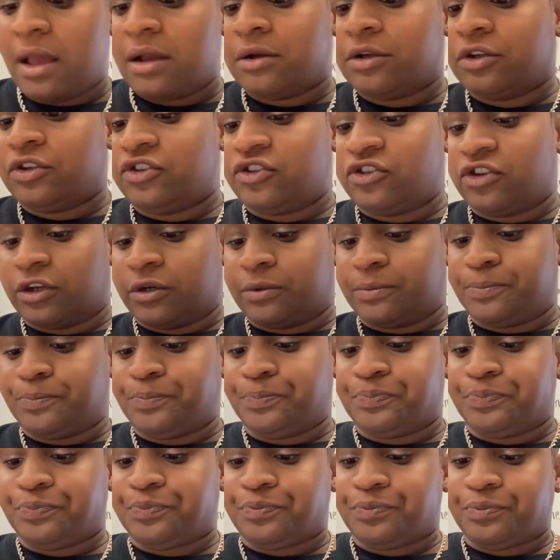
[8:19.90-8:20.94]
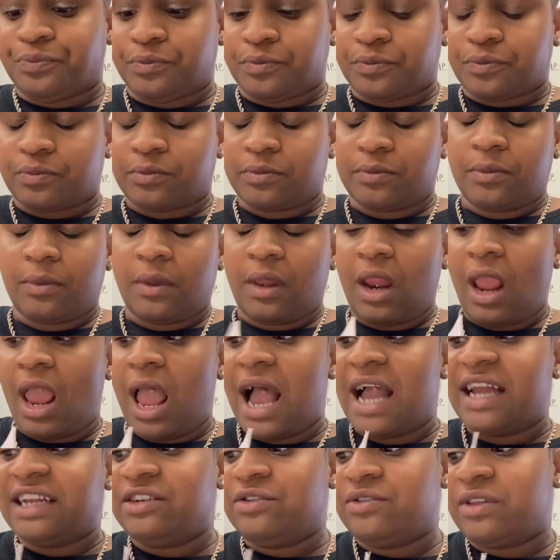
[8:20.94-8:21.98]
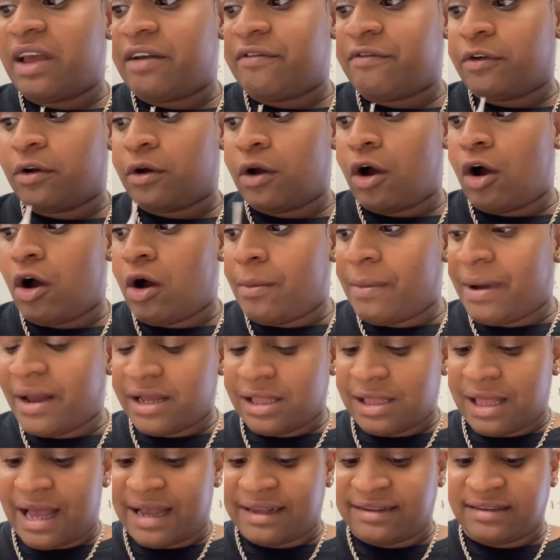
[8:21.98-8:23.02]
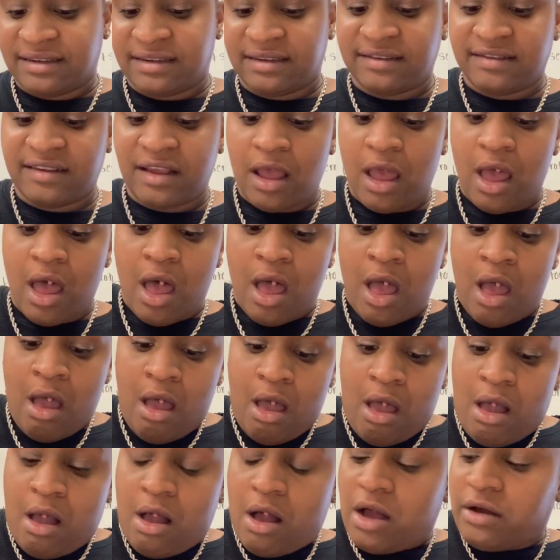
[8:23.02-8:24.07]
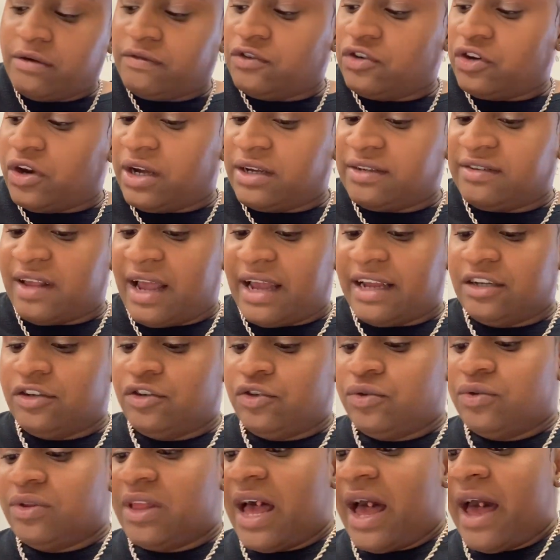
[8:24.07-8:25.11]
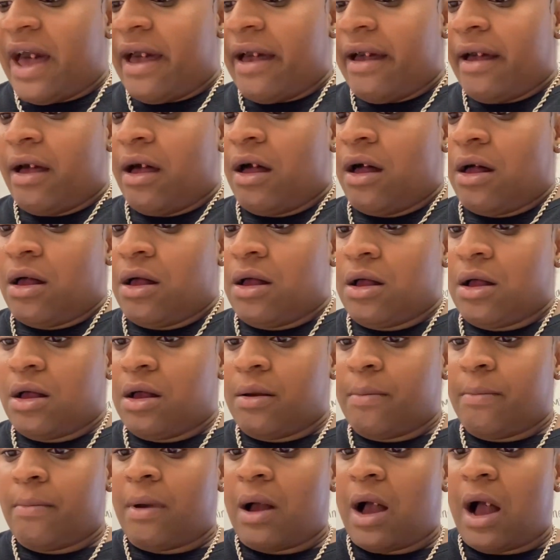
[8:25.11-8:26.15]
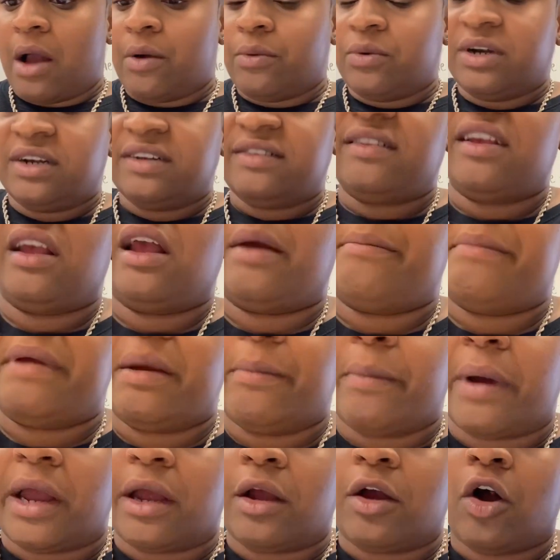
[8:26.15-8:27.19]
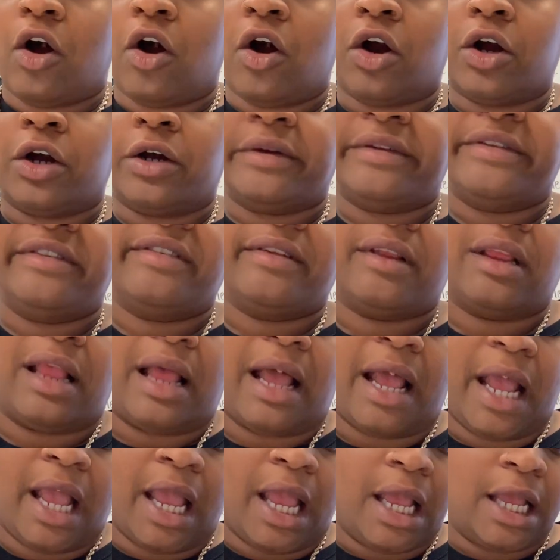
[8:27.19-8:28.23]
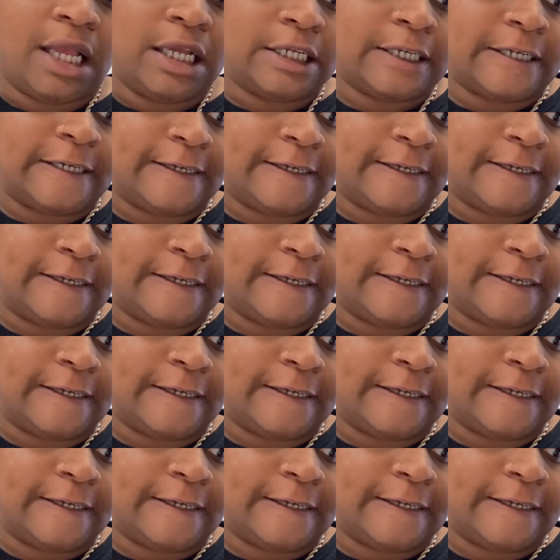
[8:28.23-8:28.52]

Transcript: So I do that for all my classes of drugs. I do that, I want to say I make my cards like